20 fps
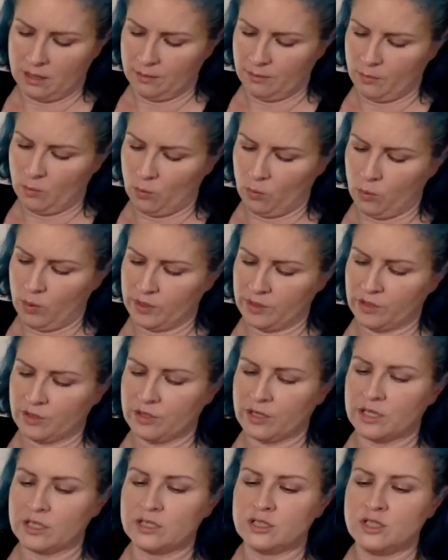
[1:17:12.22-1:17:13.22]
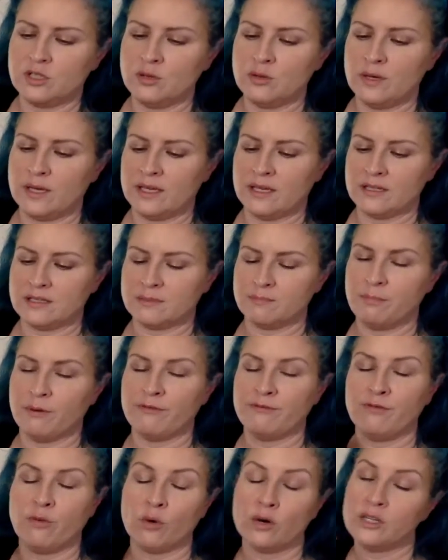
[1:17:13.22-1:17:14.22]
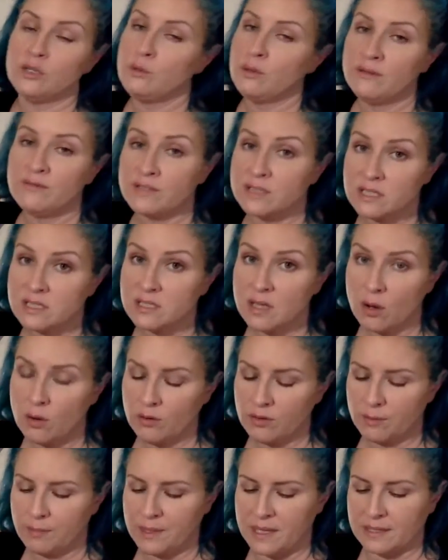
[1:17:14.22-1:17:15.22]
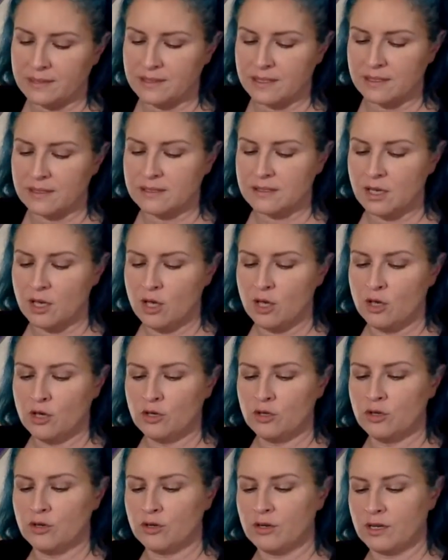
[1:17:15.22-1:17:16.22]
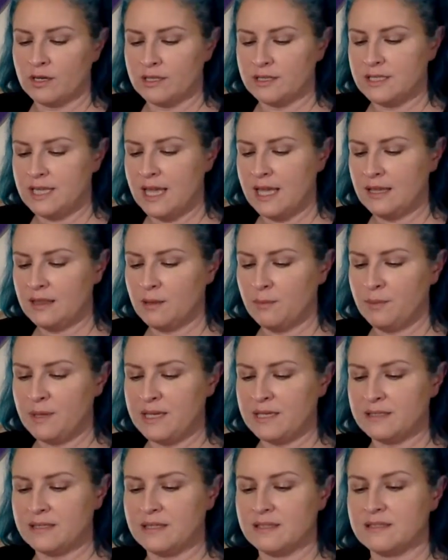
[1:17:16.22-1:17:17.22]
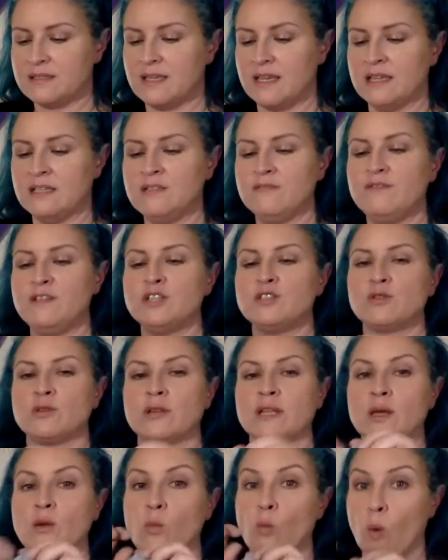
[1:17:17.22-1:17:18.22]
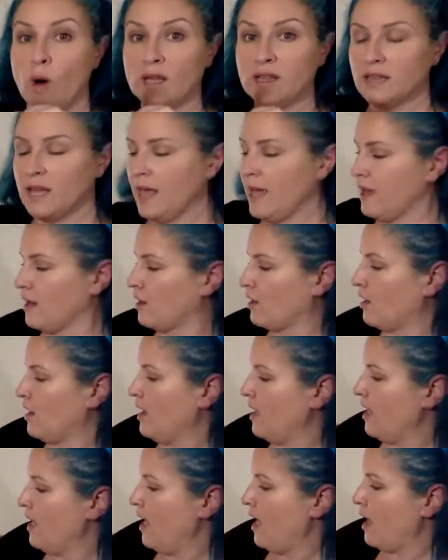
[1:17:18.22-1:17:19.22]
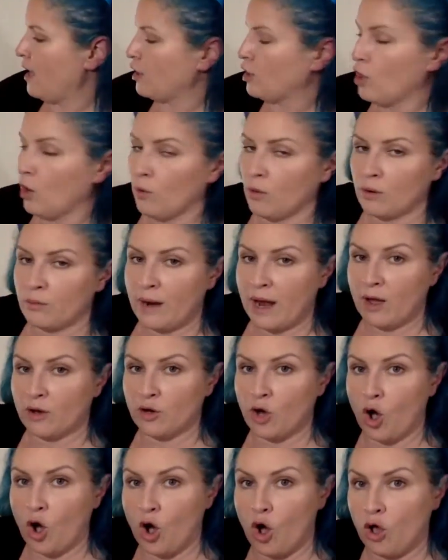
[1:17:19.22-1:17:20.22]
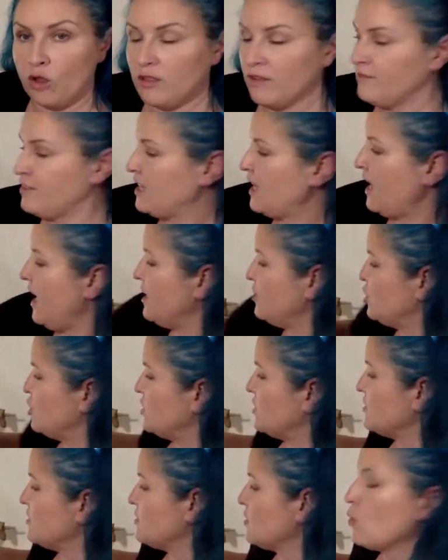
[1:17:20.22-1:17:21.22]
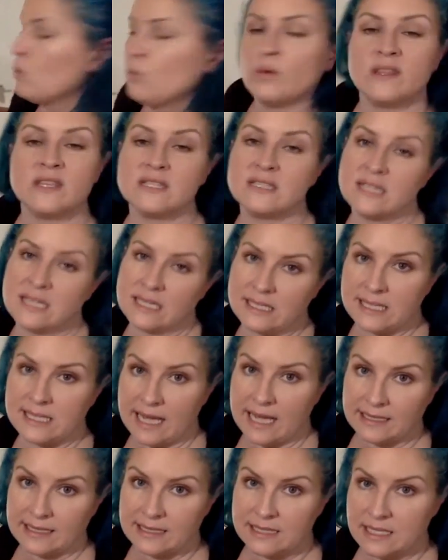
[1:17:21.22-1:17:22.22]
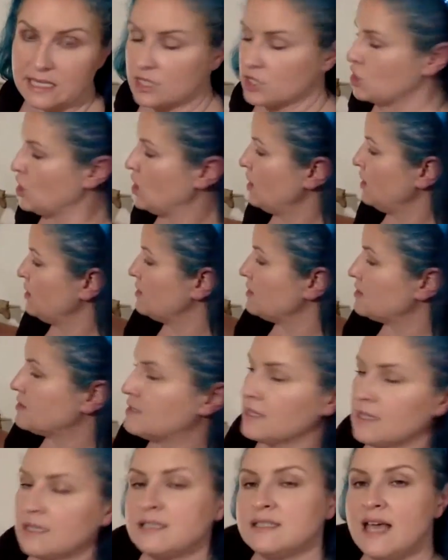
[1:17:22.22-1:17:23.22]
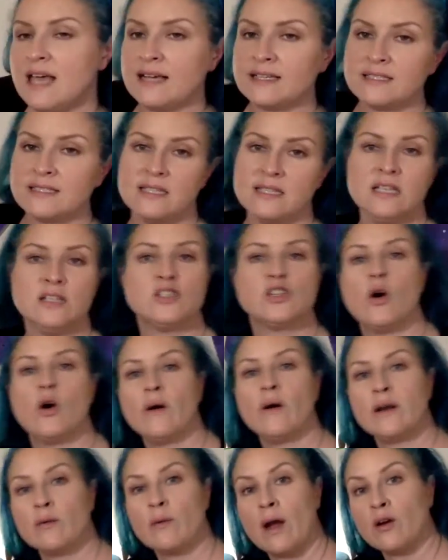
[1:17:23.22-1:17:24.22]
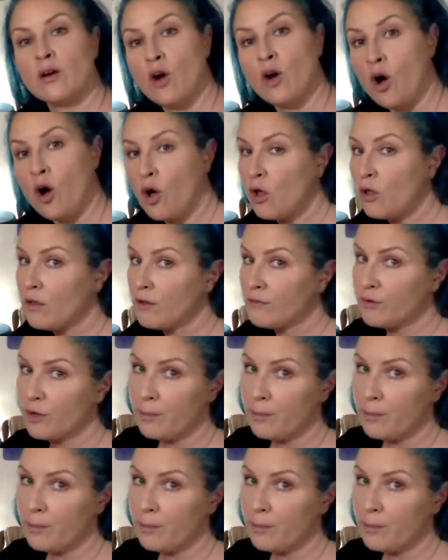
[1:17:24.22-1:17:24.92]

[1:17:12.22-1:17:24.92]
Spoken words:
what you're going to do is, before you even sew the pieces, you're going to take the pieces individually, one layer, and go around all of the edges with a zigzag stitch. The zigzag stitch going around all of your